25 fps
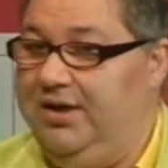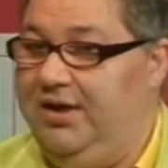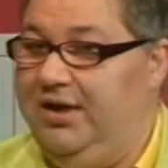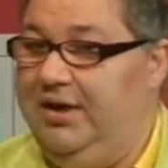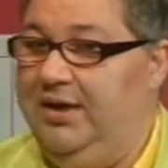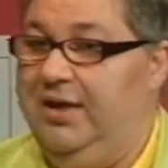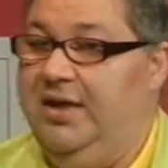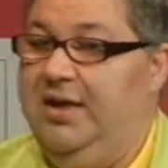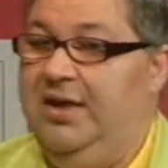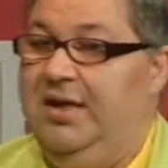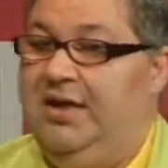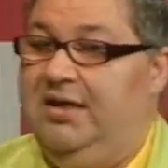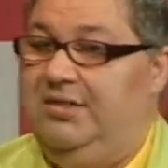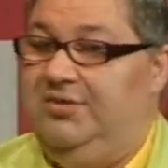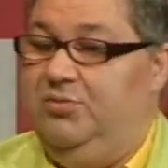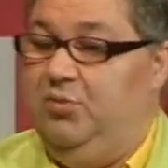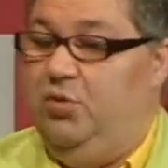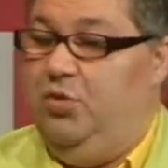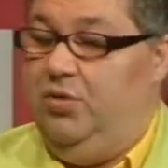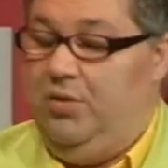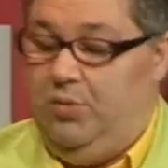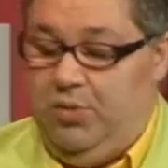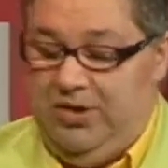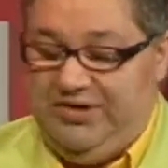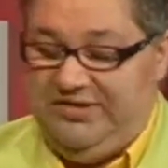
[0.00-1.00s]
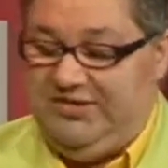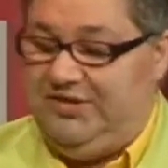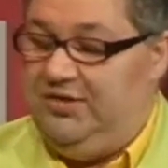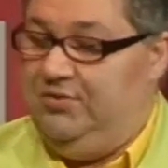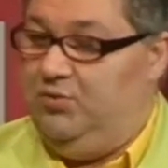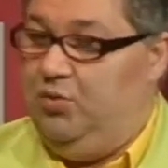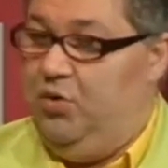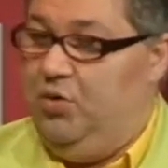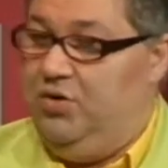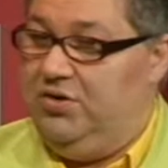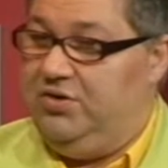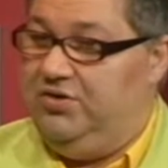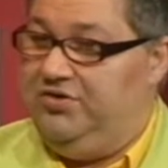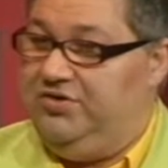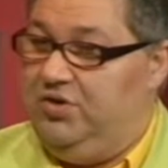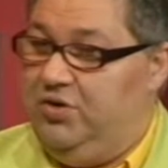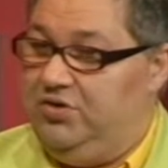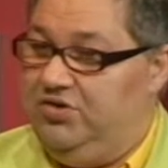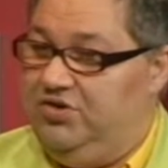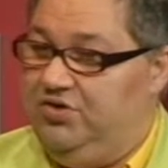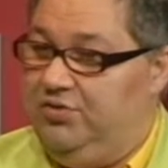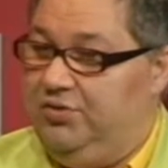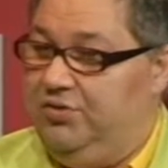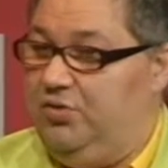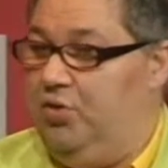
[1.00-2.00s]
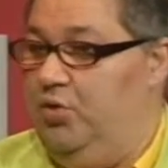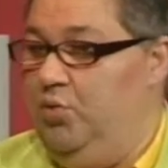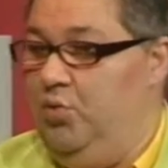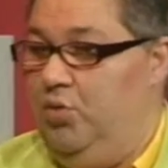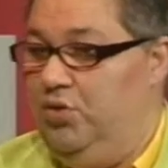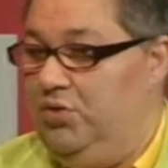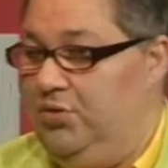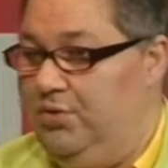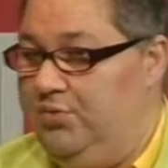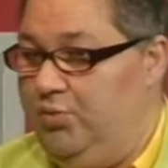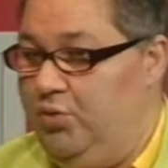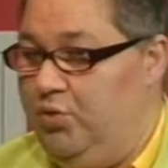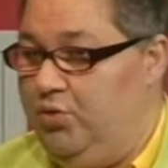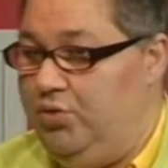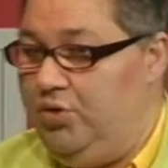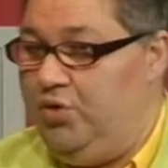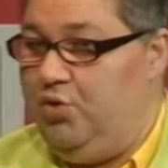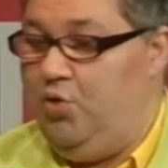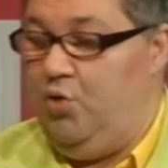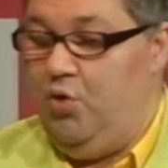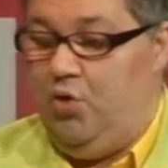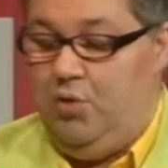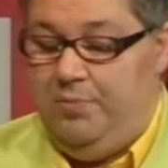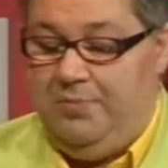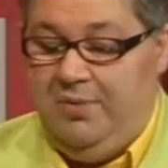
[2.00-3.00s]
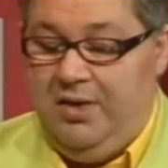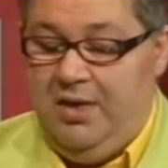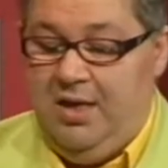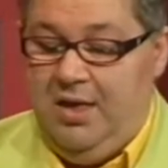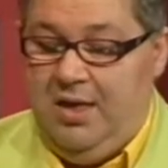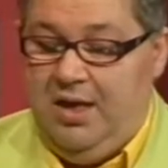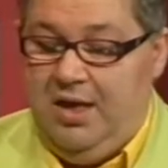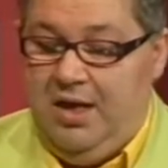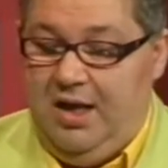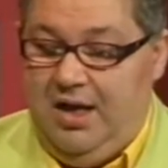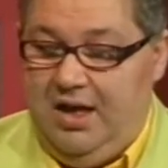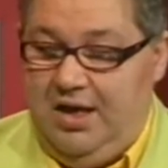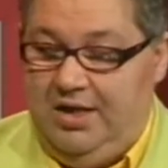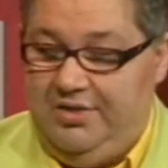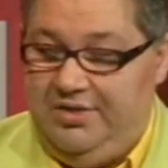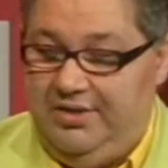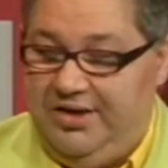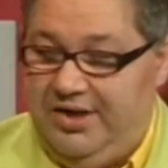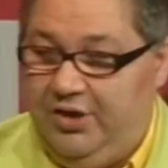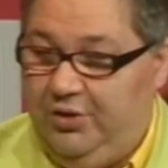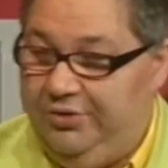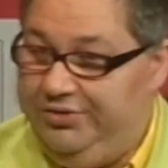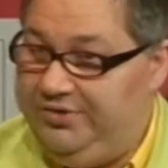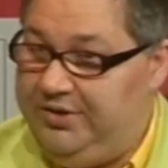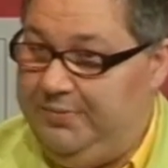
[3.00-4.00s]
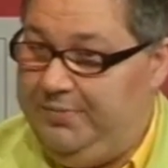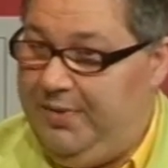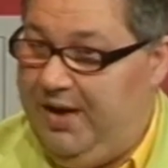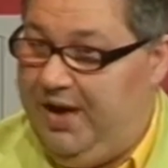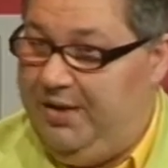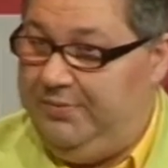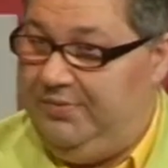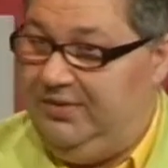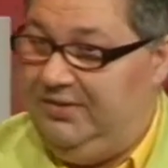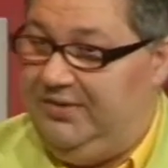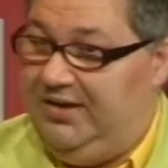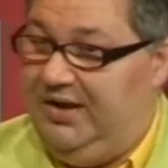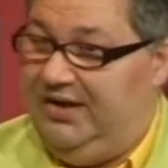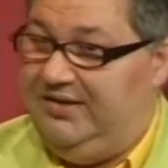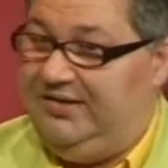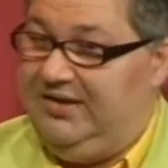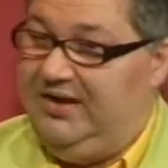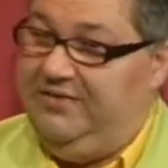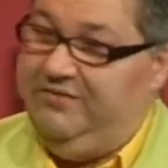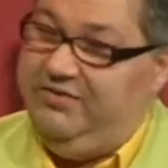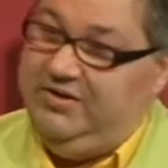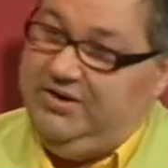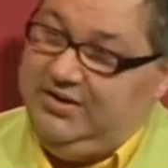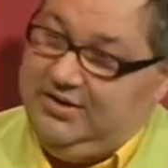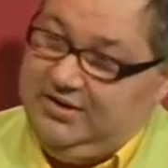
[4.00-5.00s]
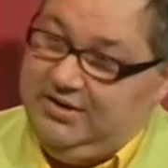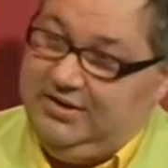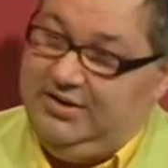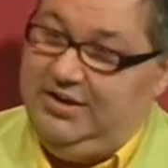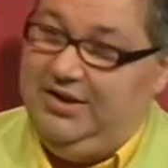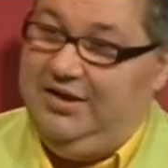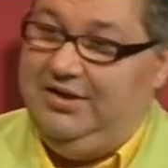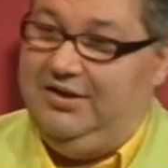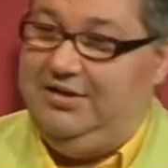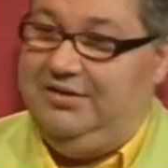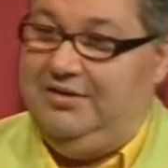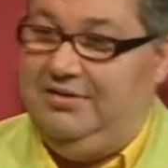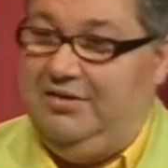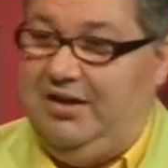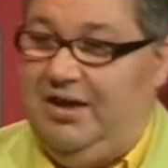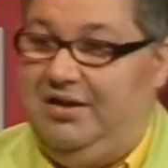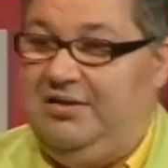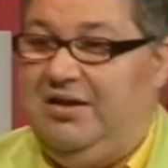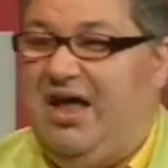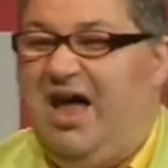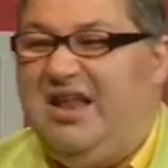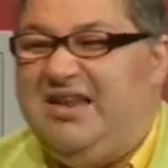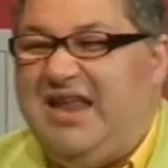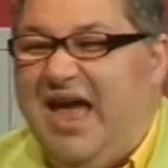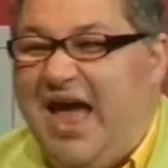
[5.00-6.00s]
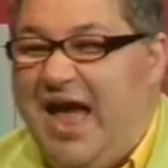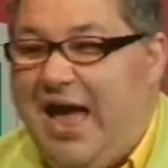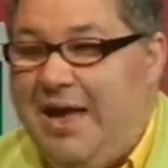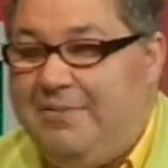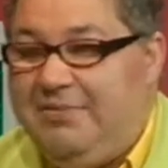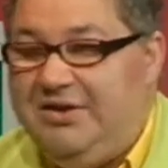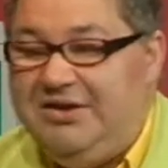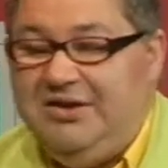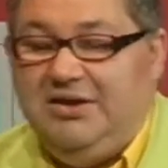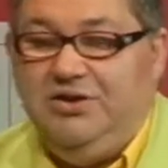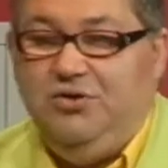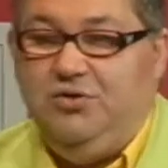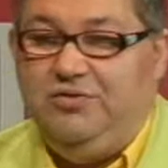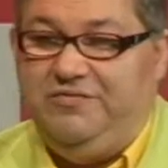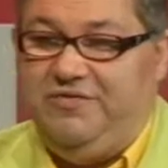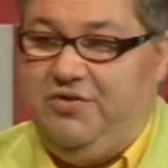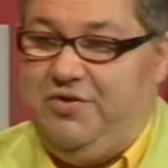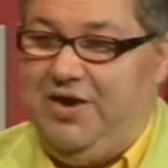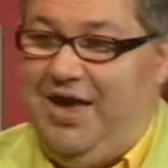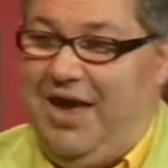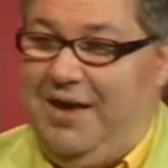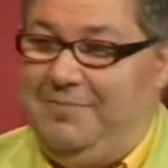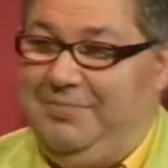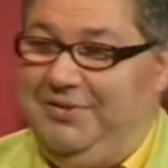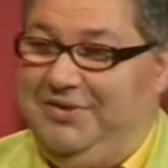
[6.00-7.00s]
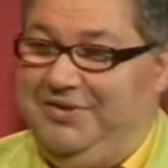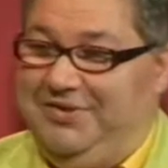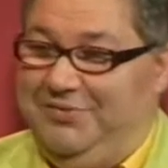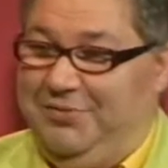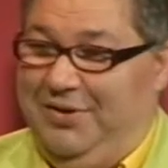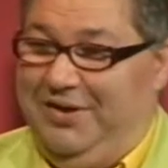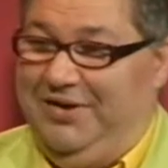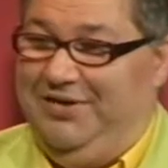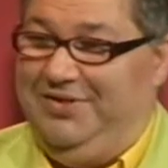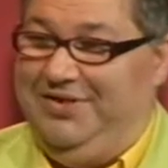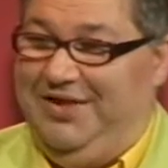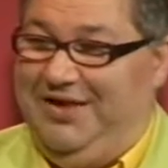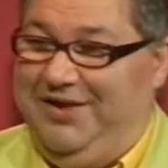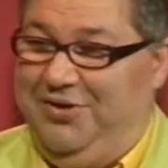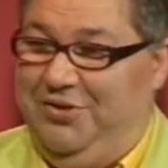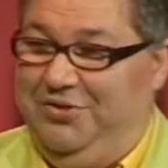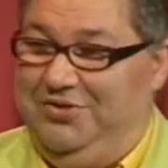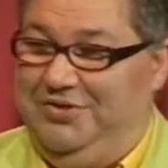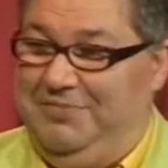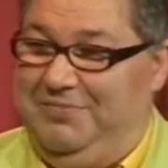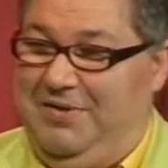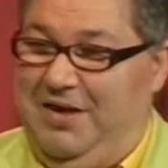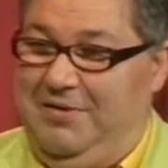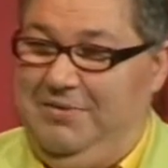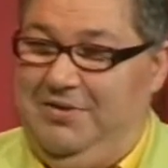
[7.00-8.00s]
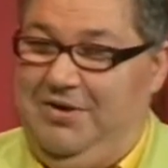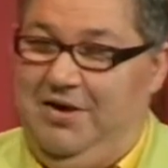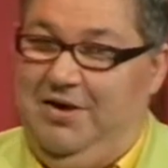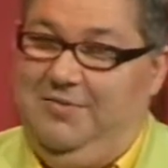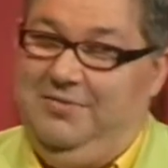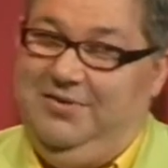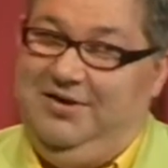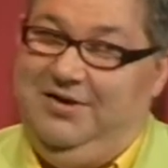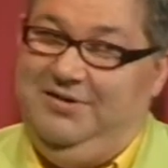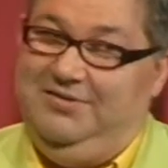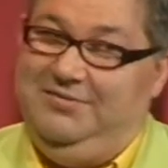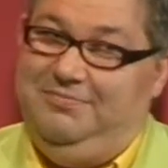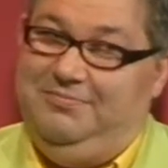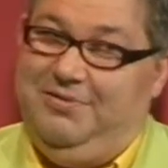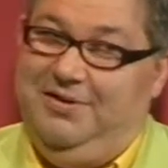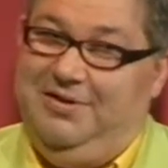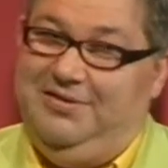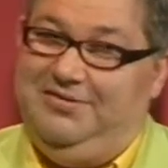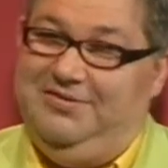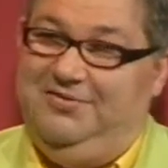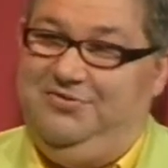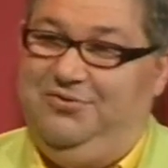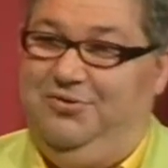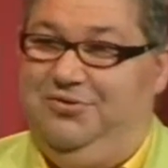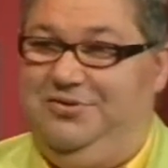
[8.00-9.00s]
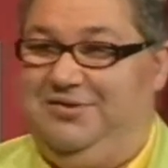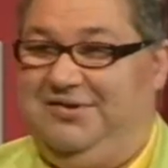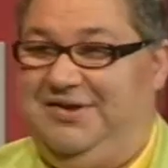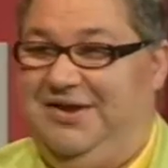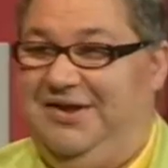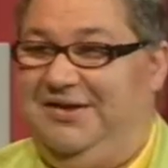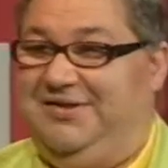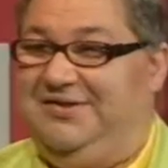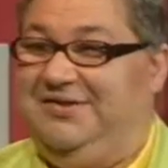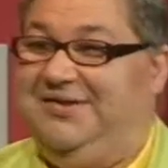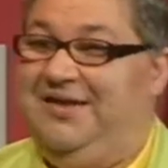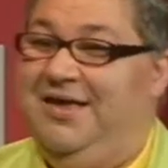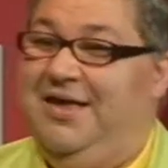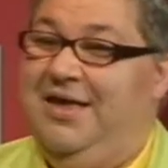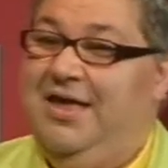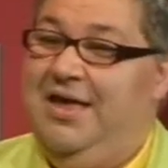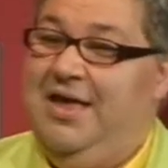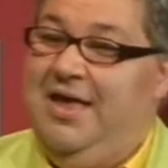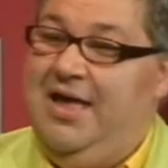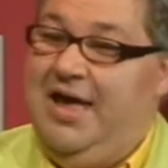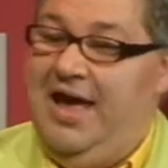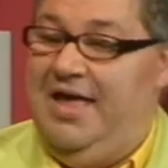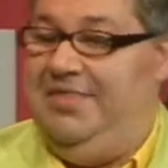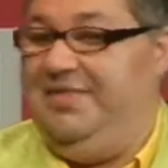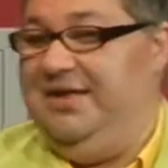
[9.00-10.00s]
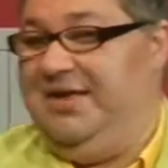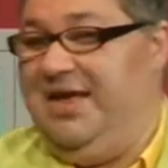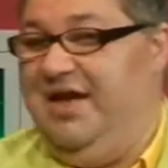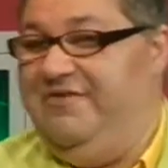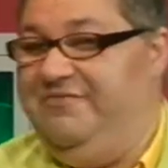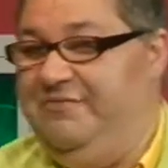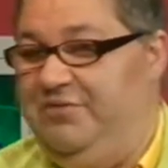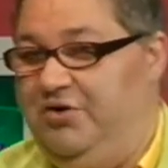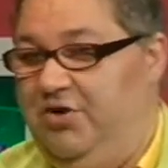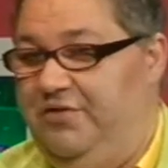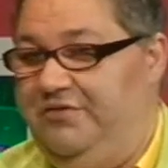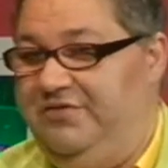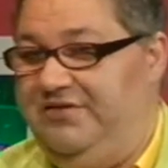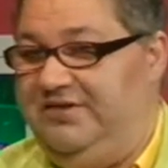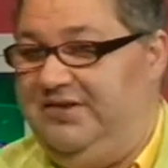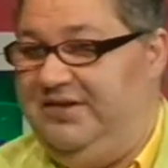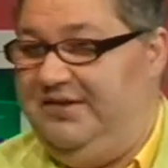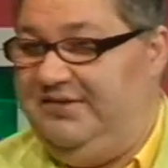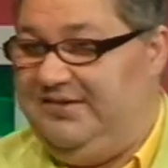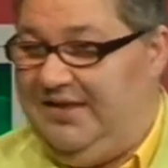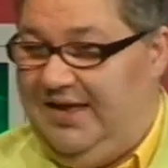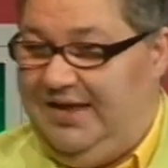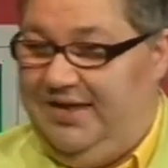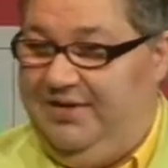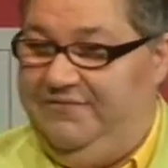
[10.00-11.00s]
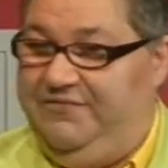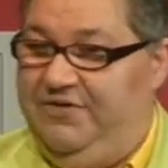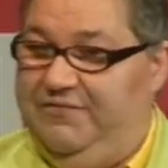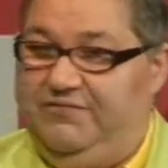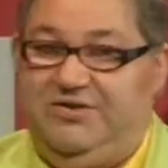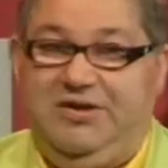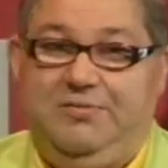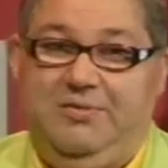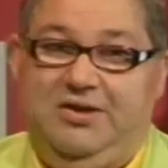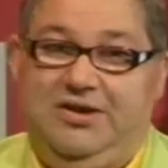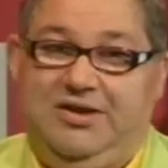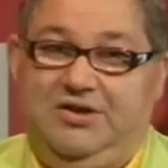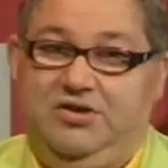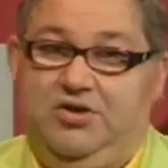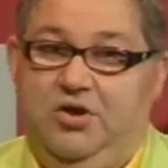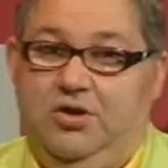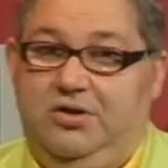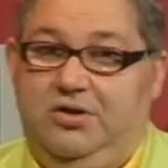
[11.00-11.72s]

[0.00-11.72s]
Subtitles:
working. Western Water's onto it, or Water Corp. The health department has given it an unhappy... He didn't look very happy, the health department guy, but he goes, it passes all the tests. And the government obviously saying $50 million